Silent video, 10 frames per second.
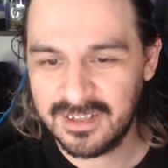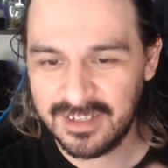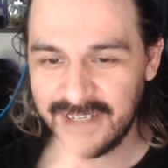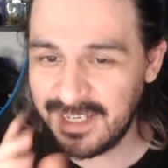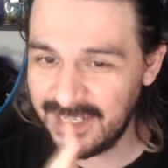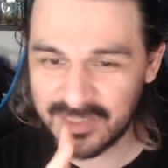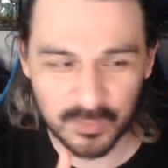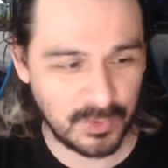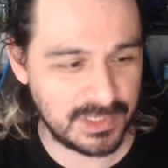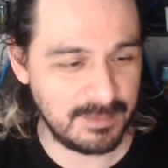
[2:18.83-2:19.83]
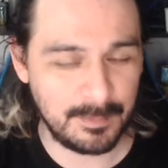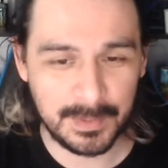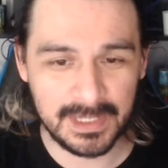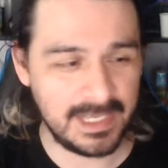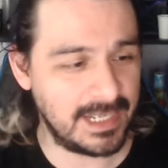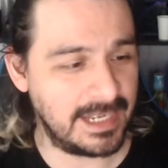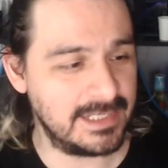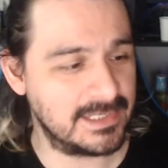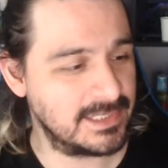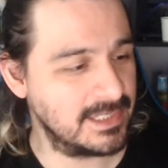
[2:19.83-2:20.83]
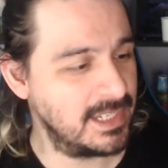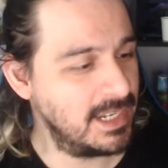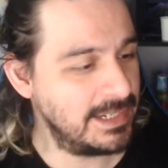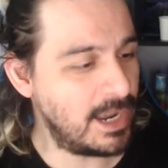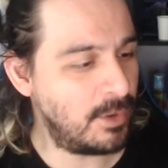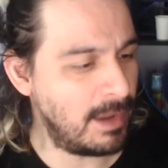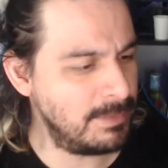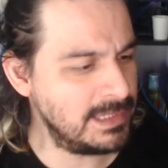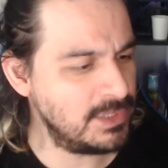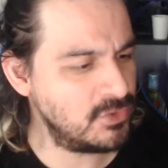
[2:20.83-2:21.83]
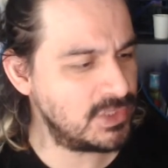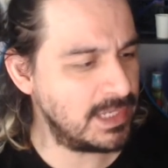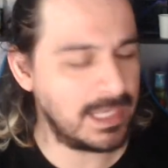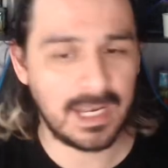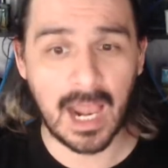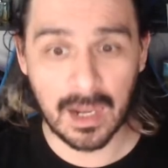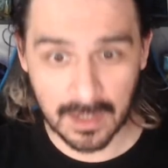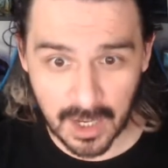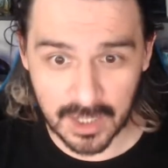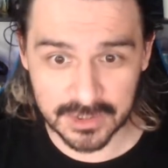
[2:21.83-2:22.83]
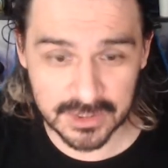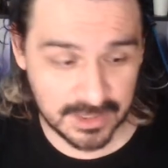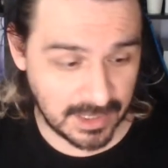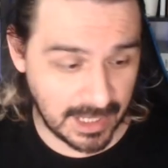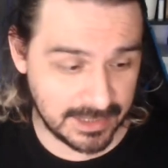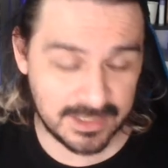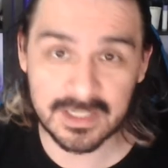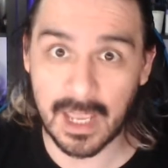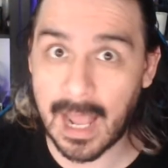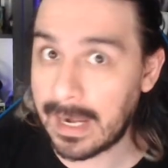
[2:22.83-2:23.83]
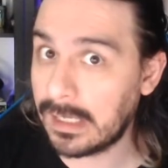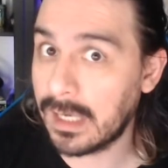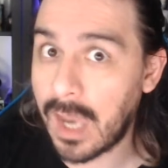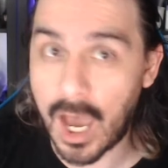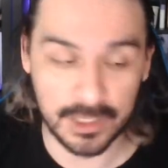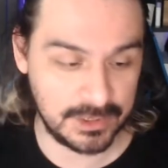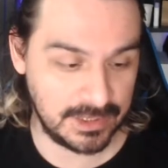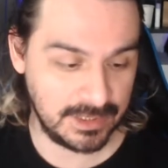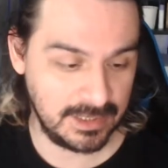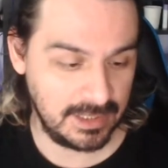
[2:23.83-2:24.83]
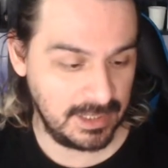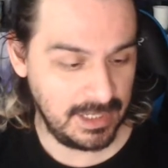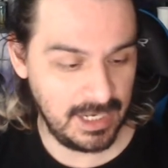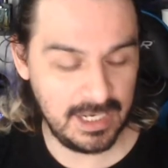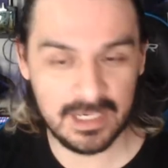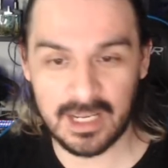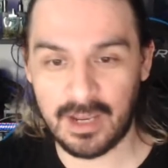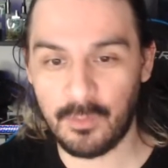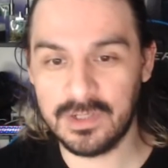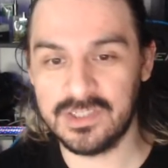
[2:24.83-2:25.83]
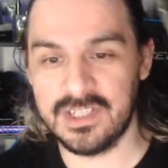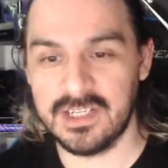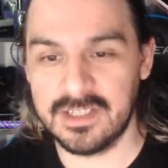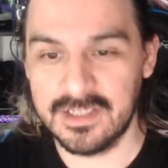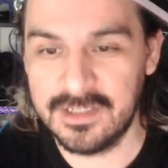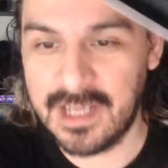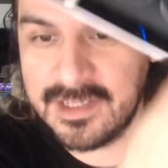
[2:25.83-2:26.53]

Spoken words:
And it's working pretty nice. Now, I've been using it a lot, like a lot. And I want to you guys to